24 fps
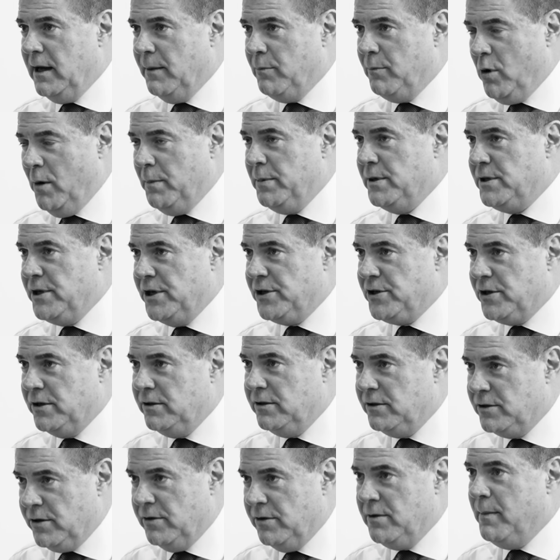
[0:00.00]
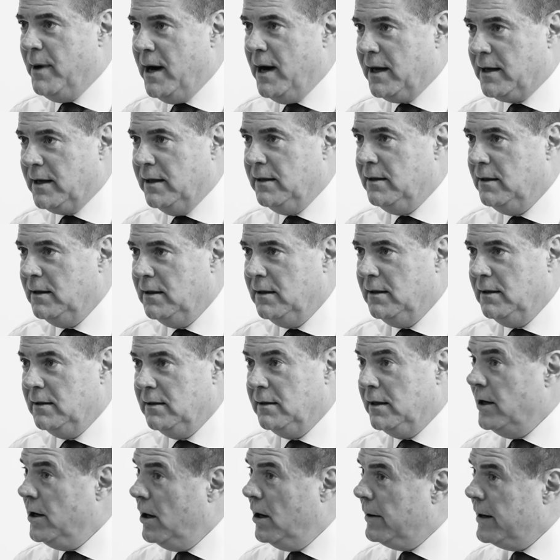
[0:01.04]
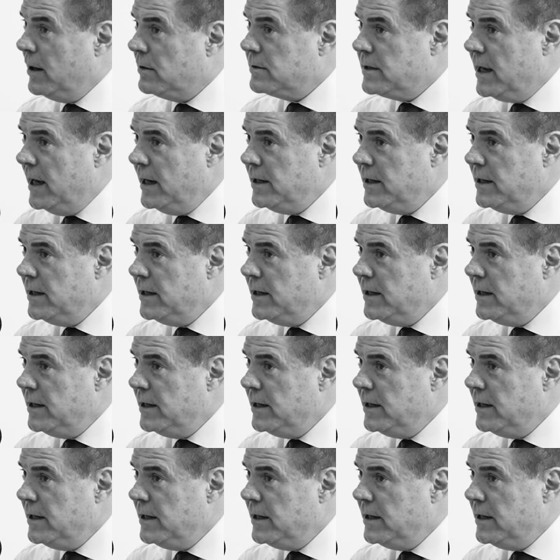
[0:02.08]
a proposition to the market that no one else